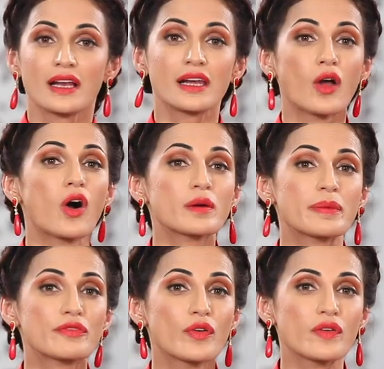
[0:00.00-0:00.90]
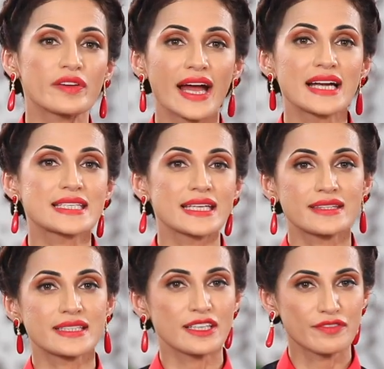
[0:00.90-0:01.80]
Long before we had
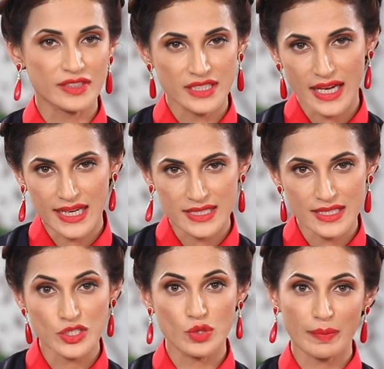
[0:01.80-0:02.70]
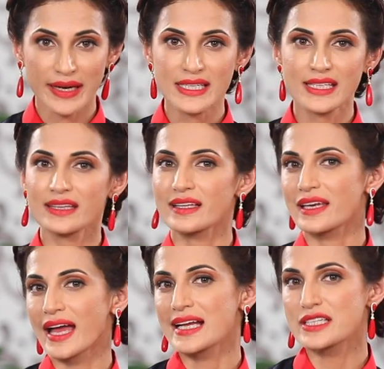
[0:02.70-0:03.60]
synthetic fertilizers to maintain the
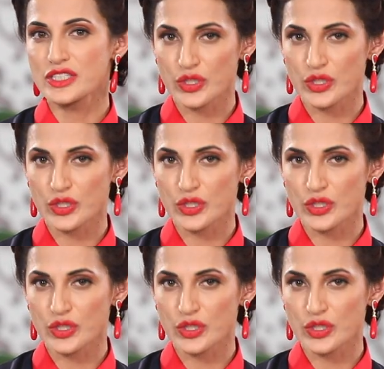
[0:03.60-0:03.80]
land's